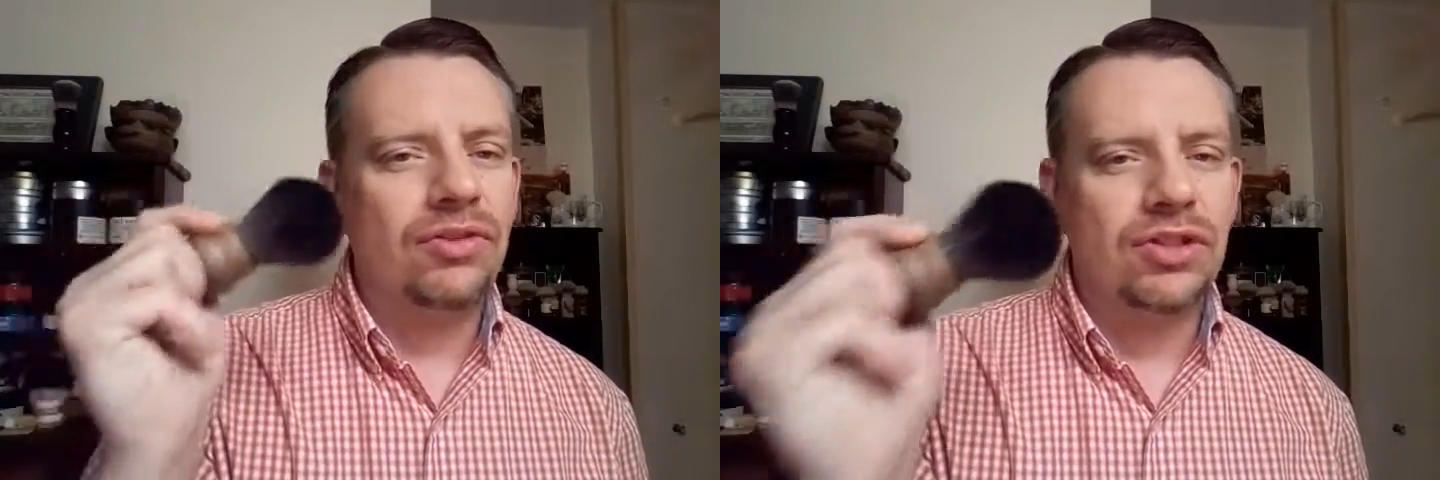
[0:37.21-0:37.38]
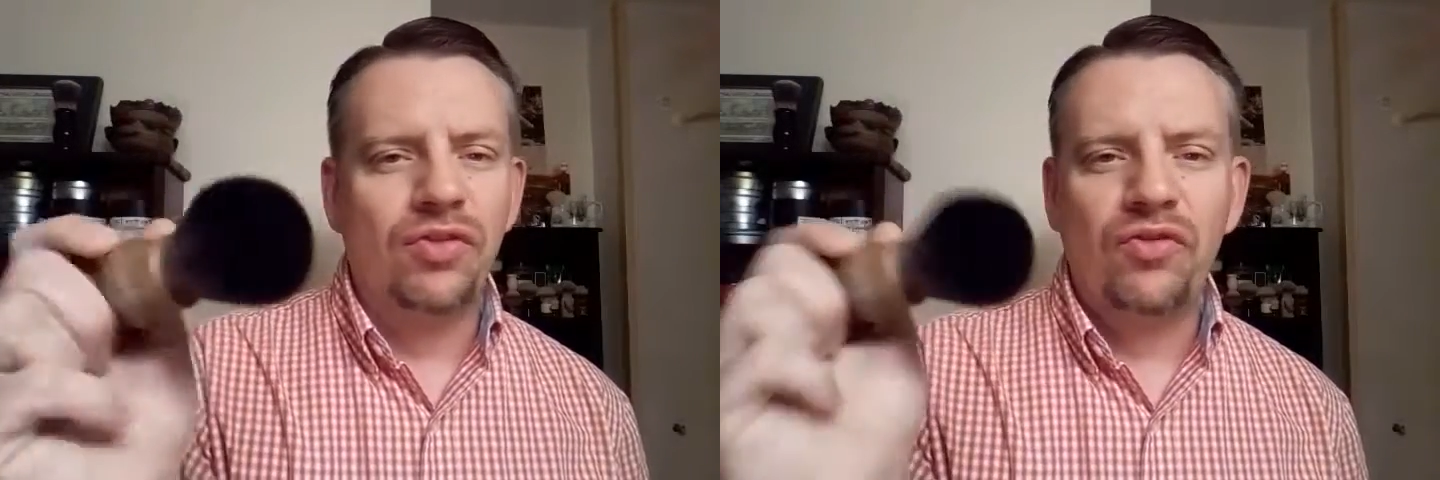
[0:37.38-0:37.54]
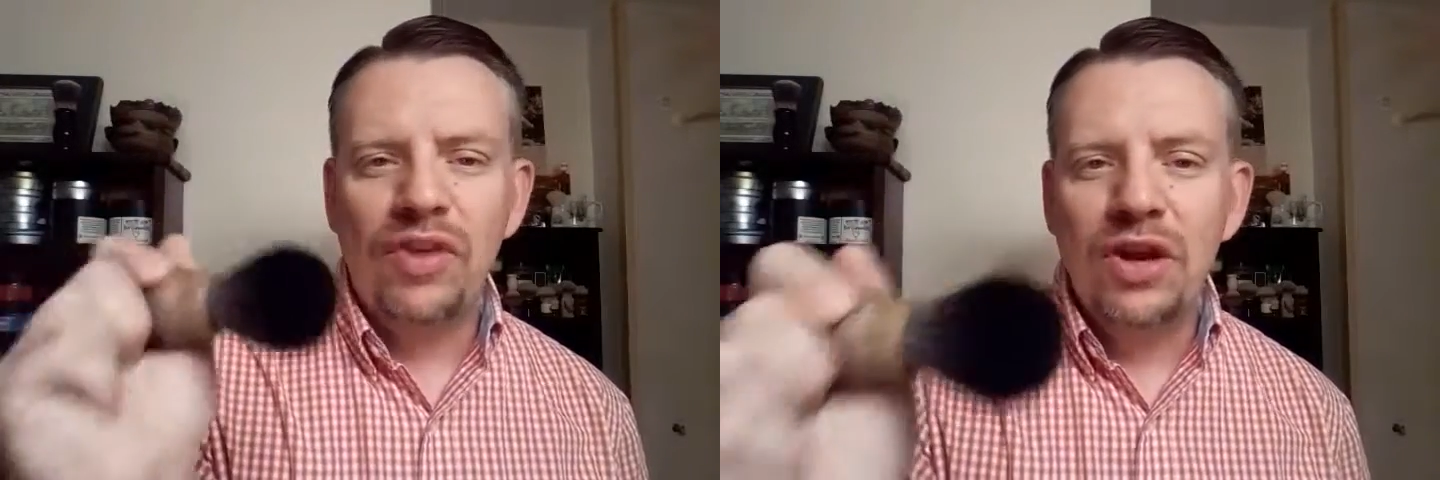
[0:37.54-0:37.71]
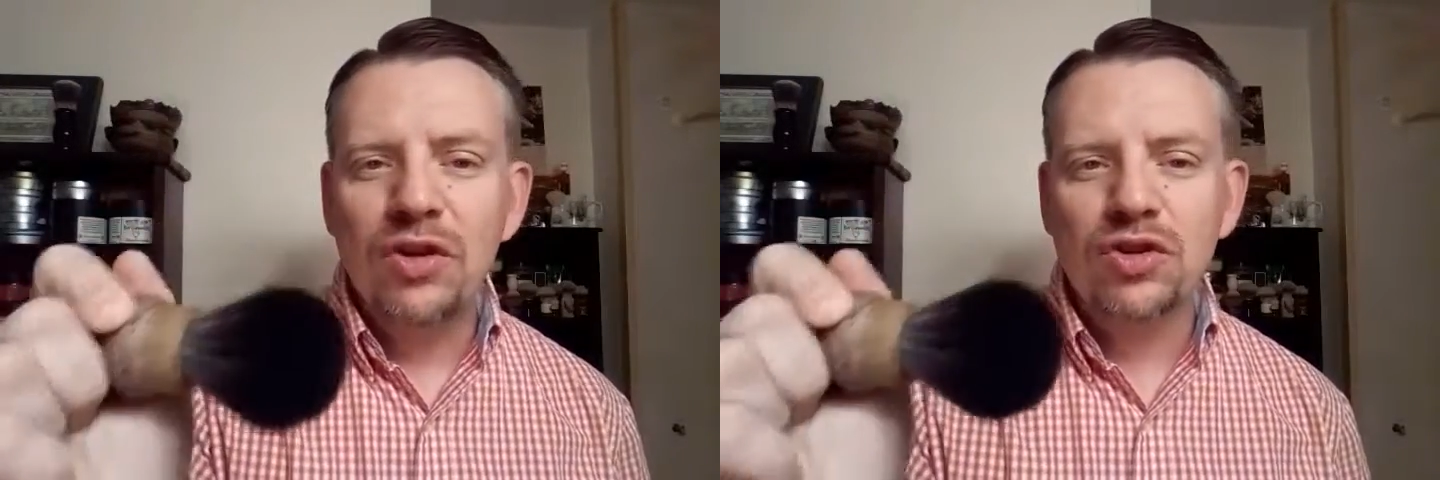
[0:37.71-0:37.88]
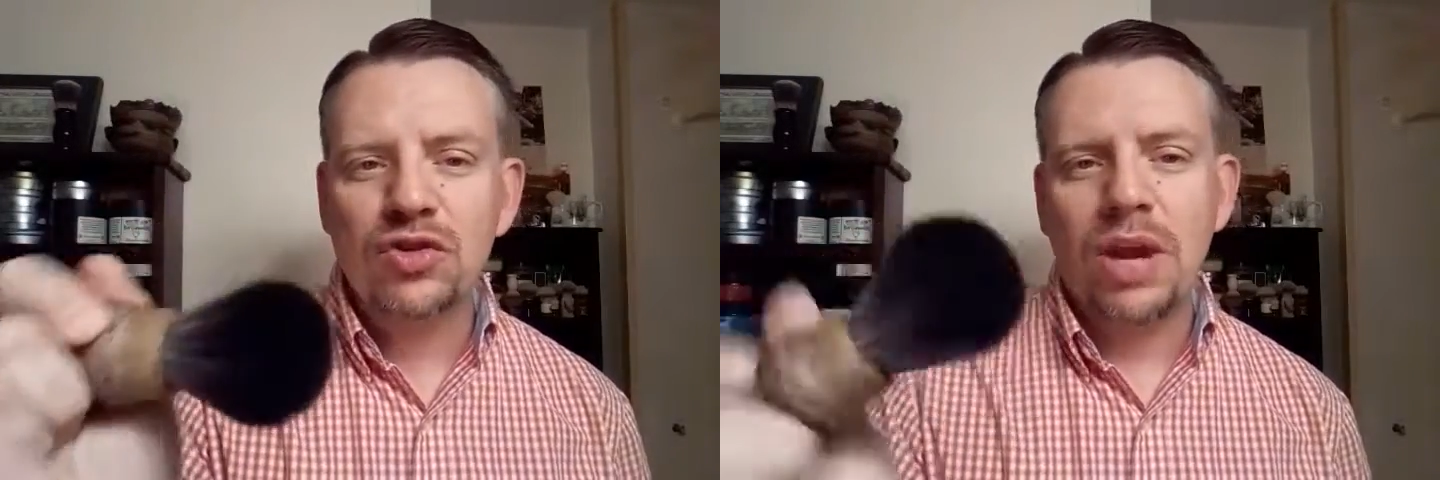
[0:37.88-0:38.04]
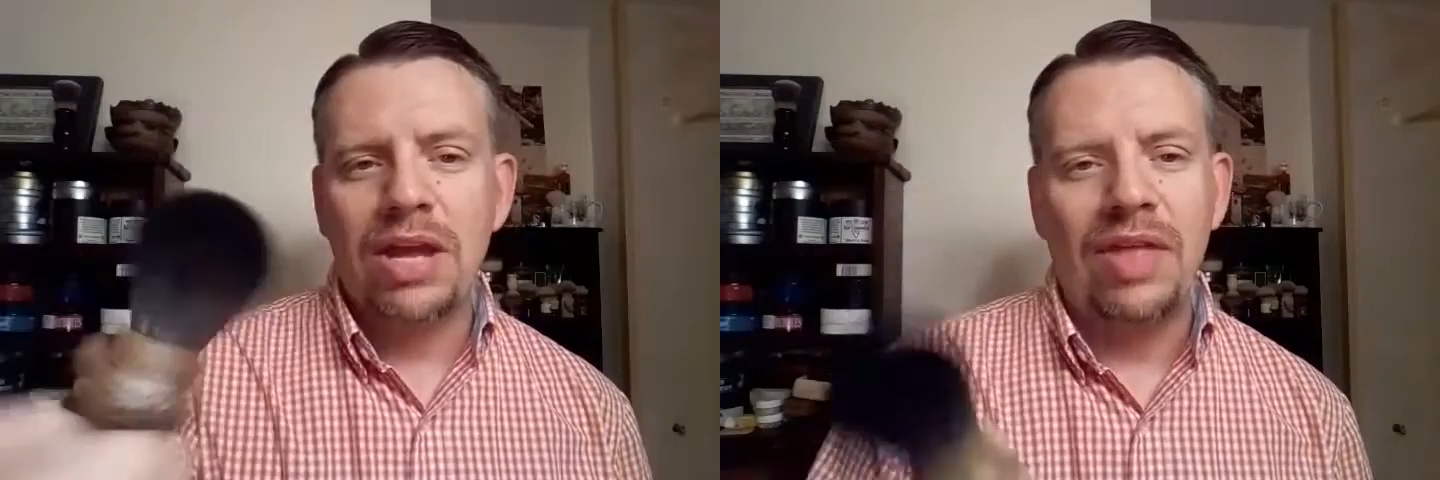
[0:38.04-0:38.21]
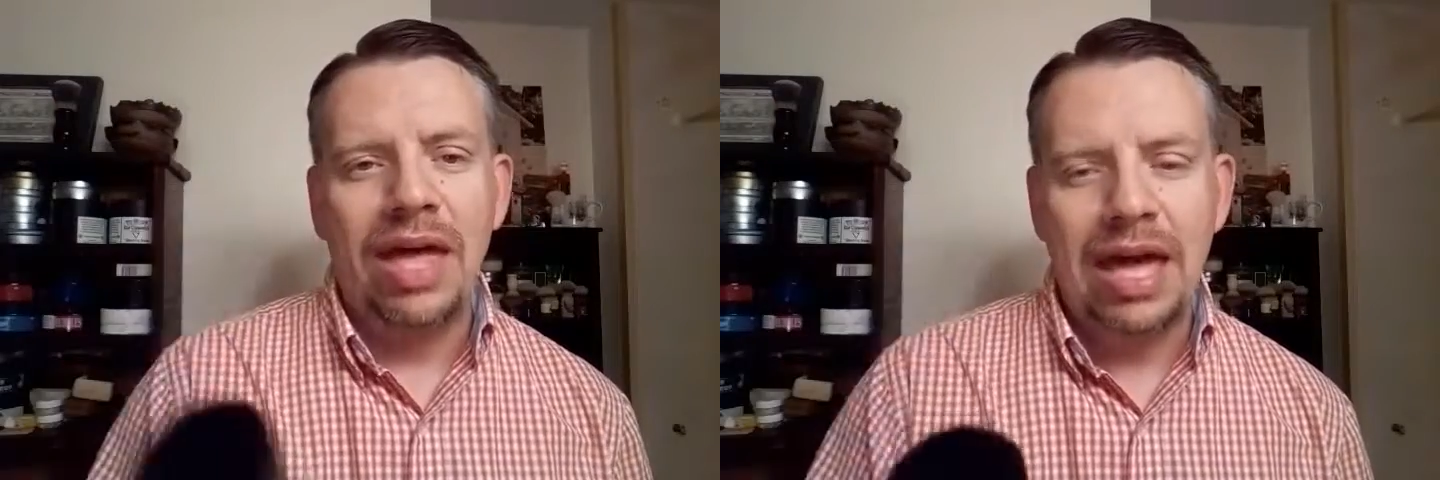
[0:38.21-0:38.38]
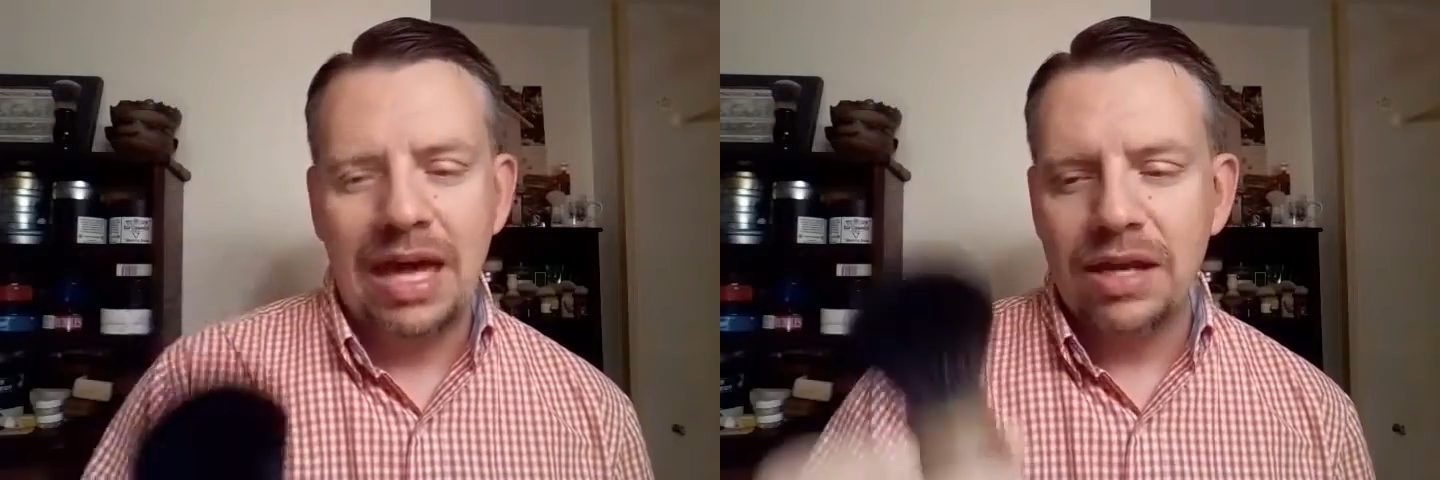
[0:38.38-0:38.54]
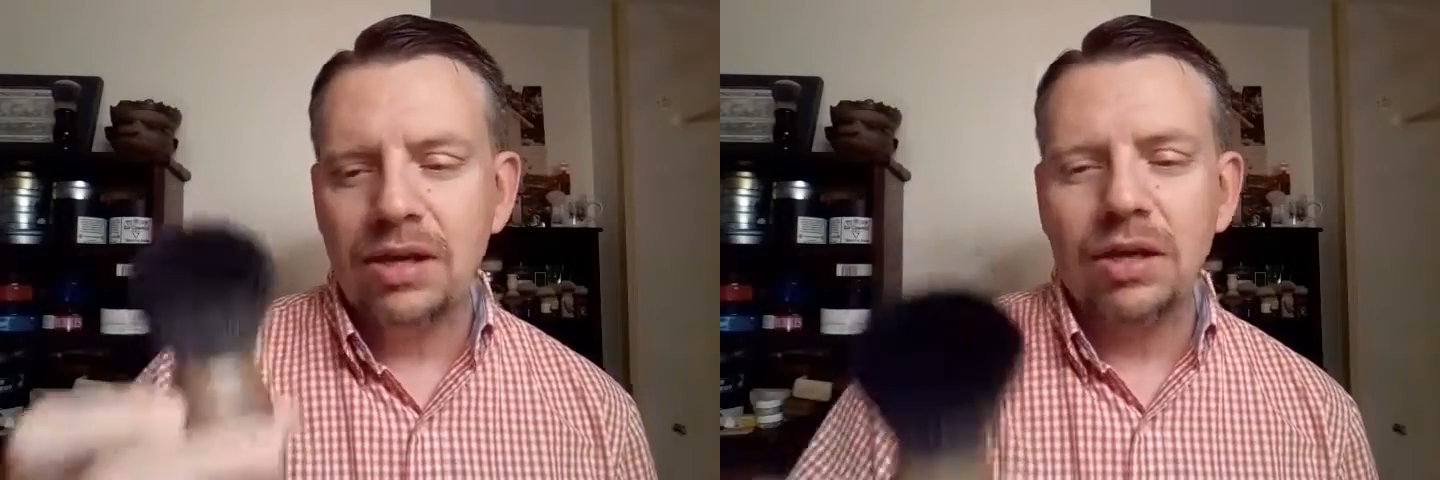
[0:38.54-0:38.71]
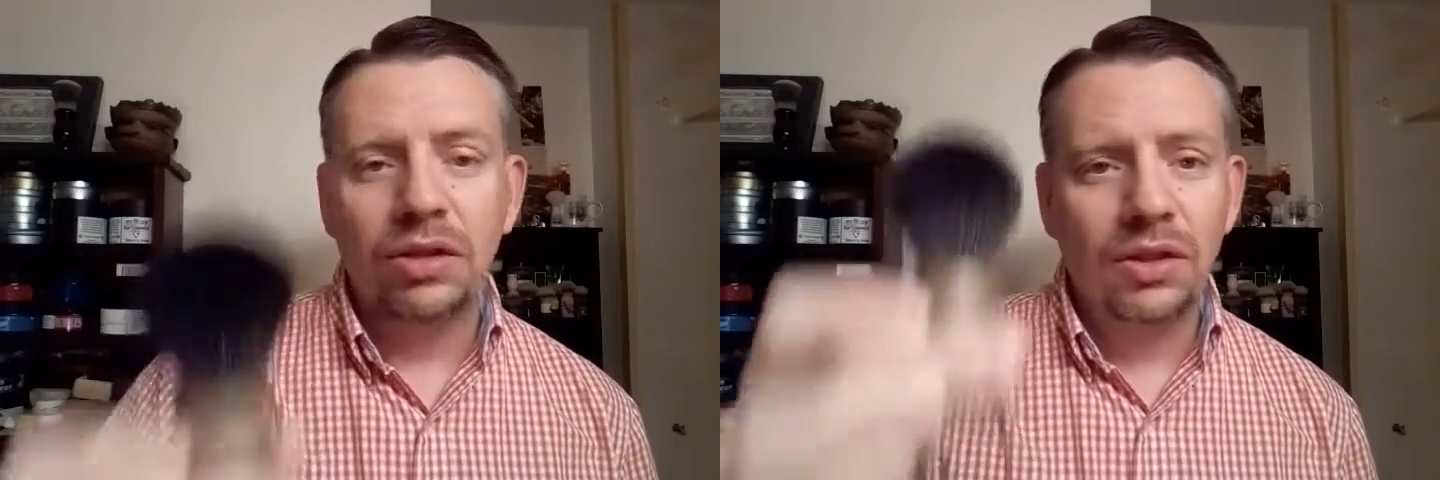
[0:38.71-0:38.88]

just feels great in the hand,